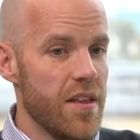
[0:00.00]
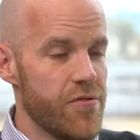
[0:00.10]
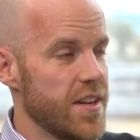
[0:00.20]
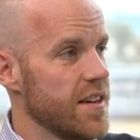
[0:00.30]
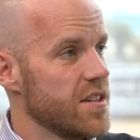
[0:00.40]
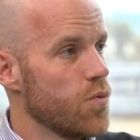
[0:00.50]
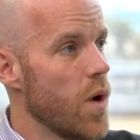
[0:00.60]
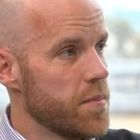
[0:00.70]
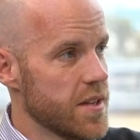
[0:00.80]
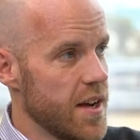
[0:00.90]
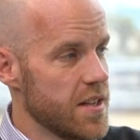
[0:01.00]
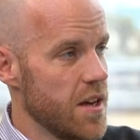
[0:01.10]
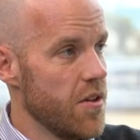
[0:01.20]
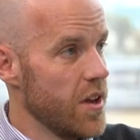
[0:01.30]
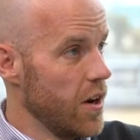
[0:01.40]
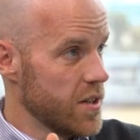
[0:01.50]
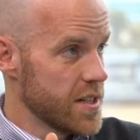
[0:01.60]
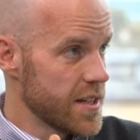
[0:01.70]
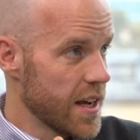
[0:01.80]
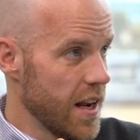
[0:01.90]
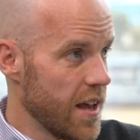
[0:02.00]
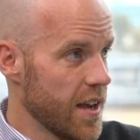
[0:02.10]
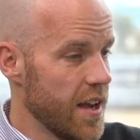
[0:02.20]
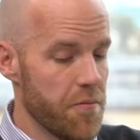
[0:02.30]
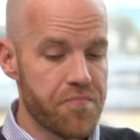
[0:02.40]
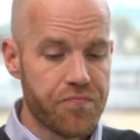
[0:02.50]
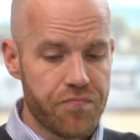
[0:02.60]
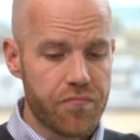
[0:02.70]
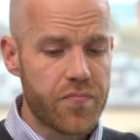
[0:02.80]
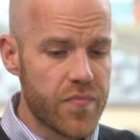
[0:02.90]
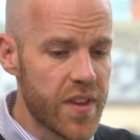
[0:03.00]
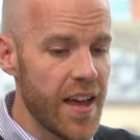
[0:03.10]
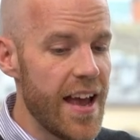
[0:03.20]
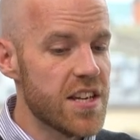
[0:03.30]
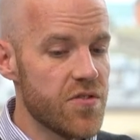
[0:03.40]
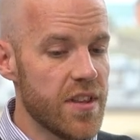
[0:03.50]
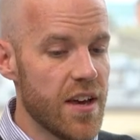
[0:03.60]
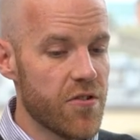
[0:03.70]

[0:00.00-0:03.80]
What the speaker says: threat actor's website. It looks exactly like it. Entering their